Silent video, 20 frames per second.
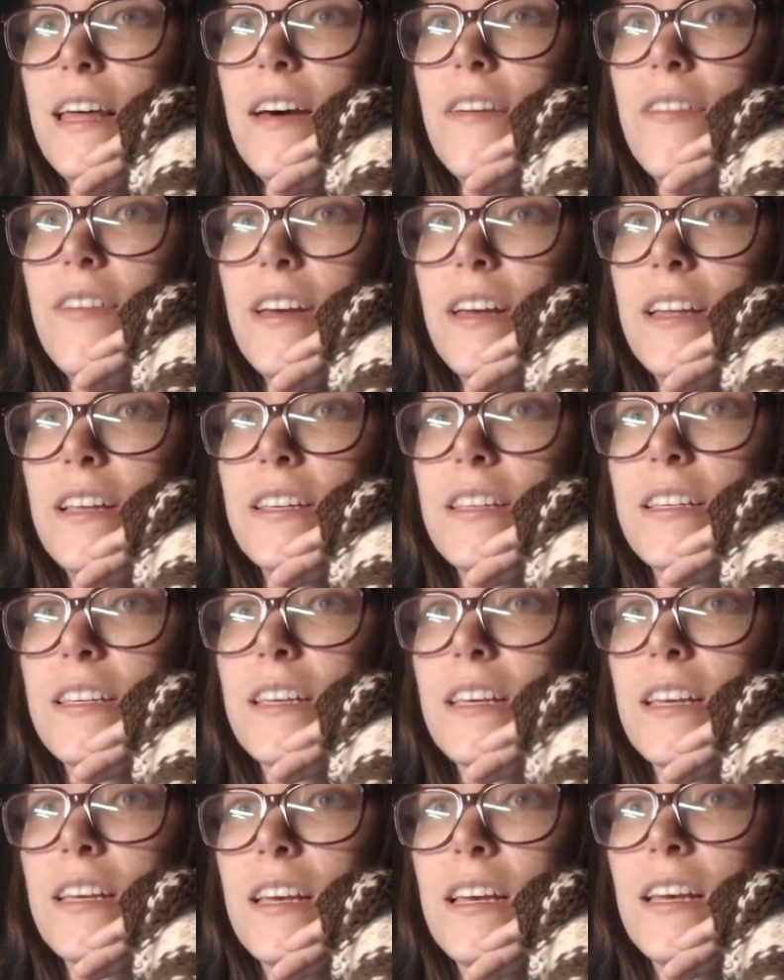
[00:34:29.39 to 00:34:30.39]
Love
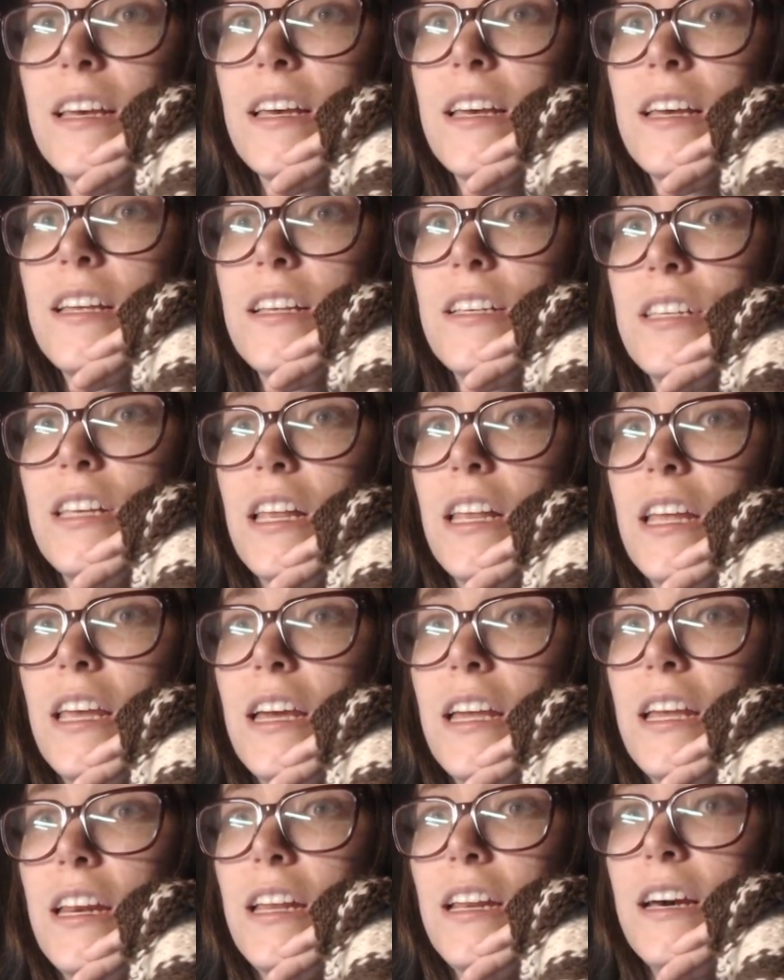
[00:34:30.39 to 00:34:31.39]
it.
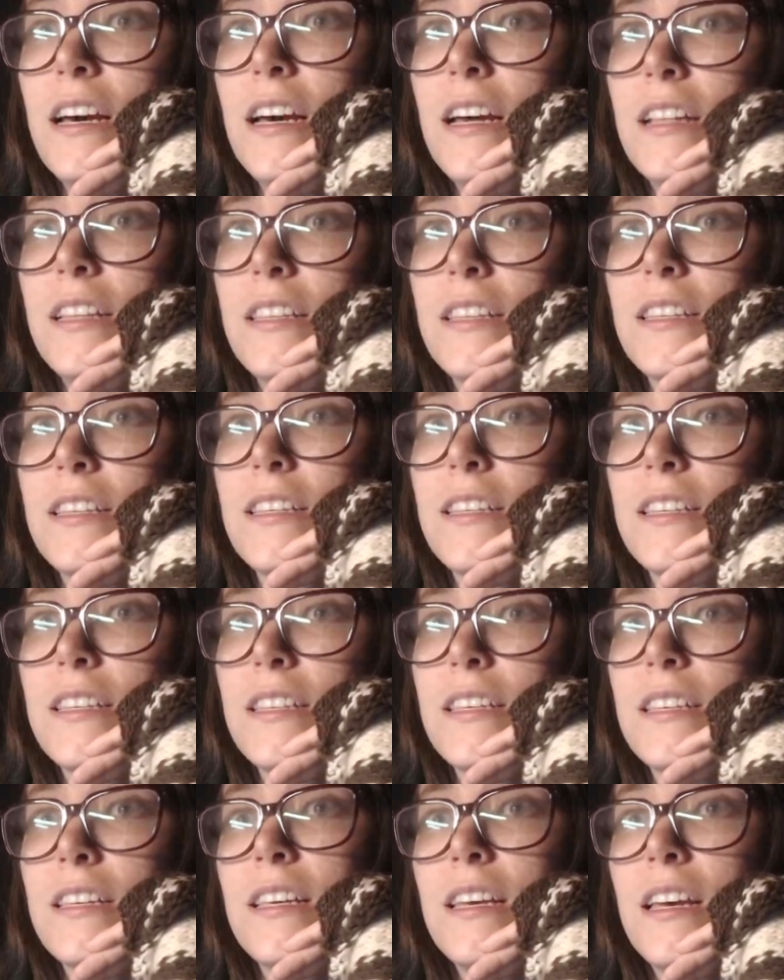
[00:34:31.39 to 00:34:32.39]
Jenny
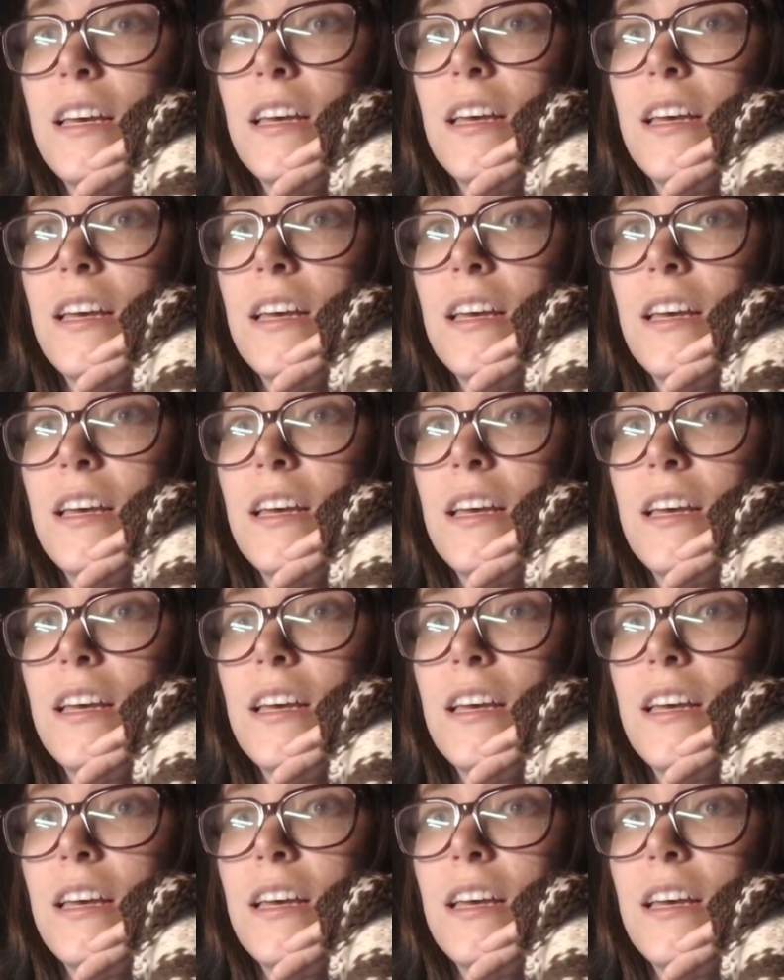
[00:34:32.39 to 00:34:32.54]
Anydots.